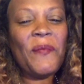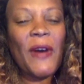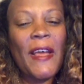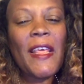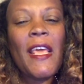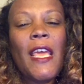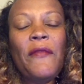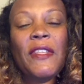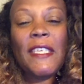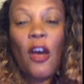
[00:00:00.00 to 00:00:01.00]
But
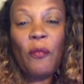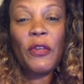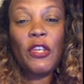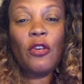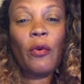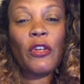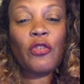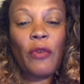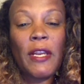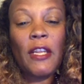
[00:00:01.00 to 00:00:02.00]
if it's helping you or
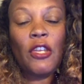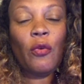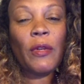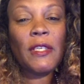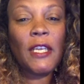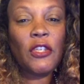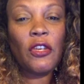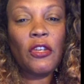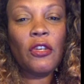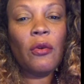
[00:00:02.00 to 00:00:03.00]
training you or
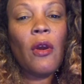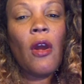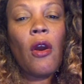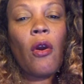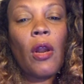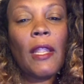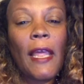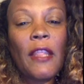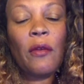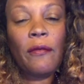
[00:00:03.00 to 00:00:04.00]
teaching you or
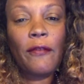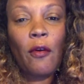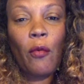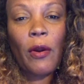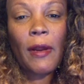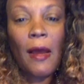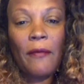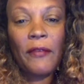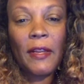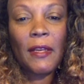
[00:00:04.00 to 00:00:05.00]
letting you feel more
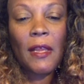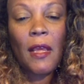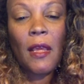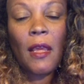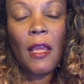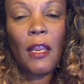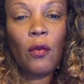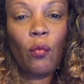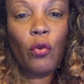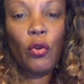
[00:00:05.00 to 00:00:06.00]
confident
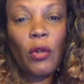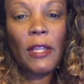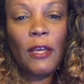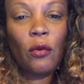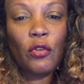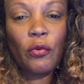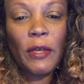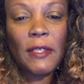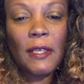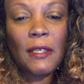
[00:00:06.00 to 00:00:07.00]
in your legal
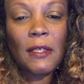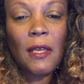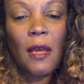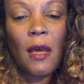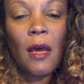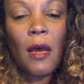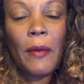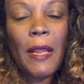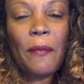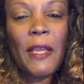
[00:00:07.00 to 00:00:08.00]
choices.
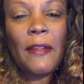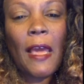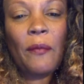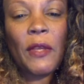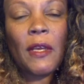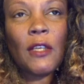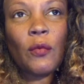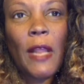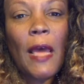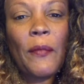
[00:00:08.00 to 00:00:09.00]
And I mean that
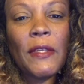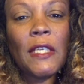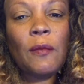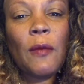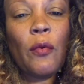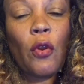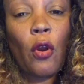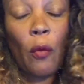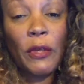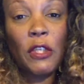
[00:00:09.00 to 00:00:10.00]
because what happens is people
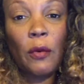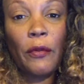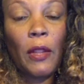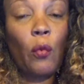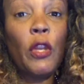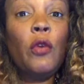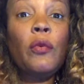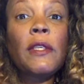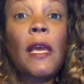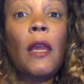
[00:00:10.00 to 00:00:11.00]
don't always know. They're like, what do
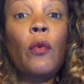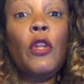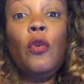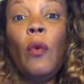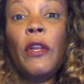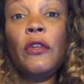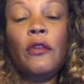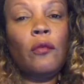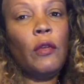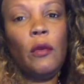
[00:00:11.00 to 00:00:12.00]
you say? What do you want
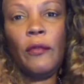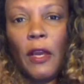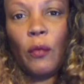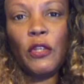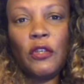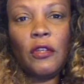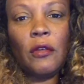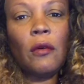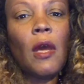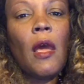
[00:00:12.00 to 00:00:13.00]
to do? What do you think we should do?